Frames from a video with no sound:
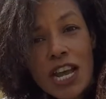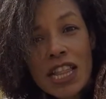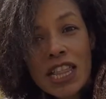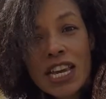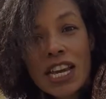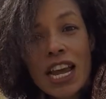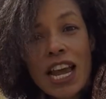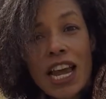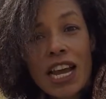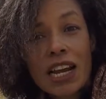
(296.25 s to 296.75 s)

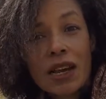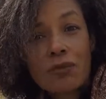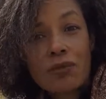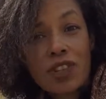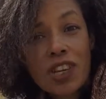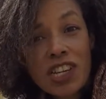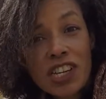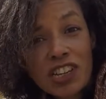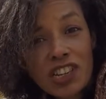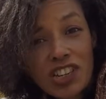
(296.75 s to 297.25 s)
then
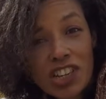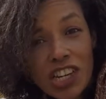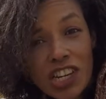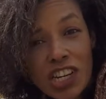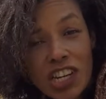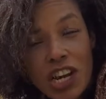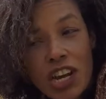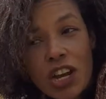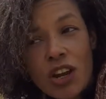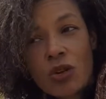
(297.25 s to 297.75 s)

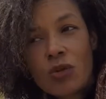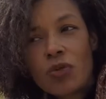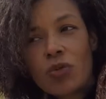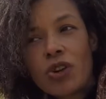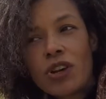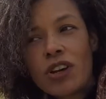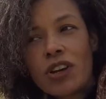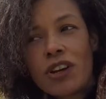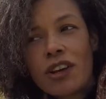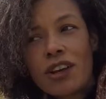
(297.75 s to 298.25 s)
adaptation
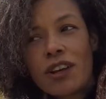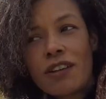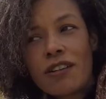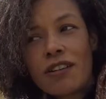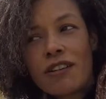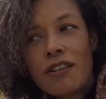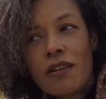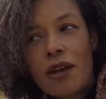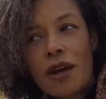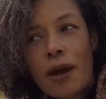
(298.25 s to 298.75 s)
would
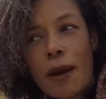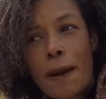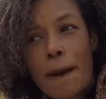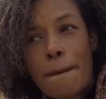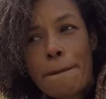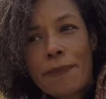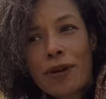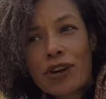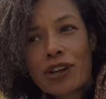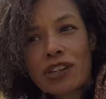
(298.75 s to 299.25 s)

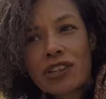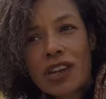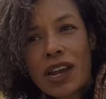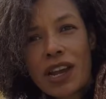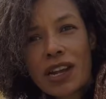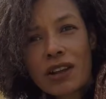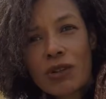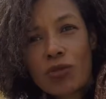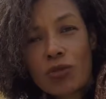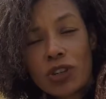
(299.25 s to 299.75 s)

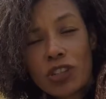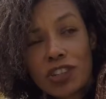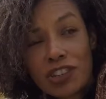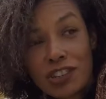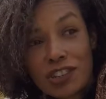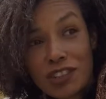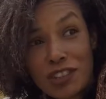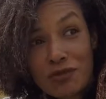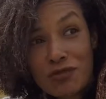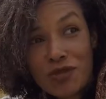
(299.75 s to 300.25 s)
protect, which
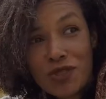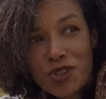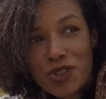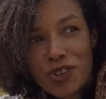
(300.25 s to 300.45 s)
is the